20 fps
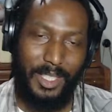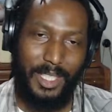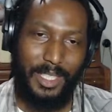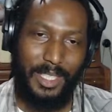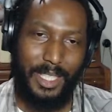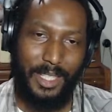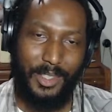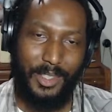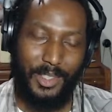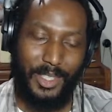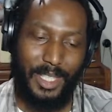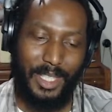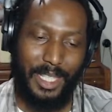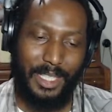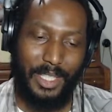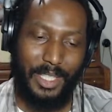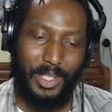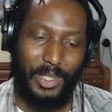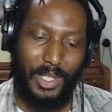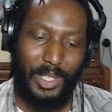interesting
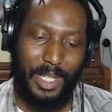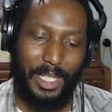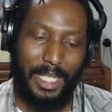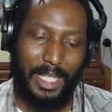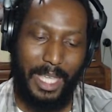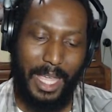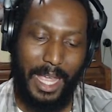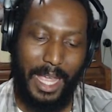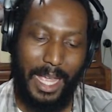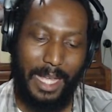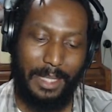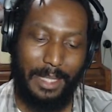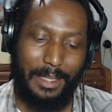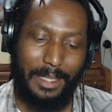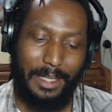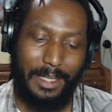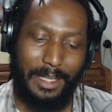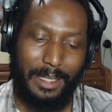to look at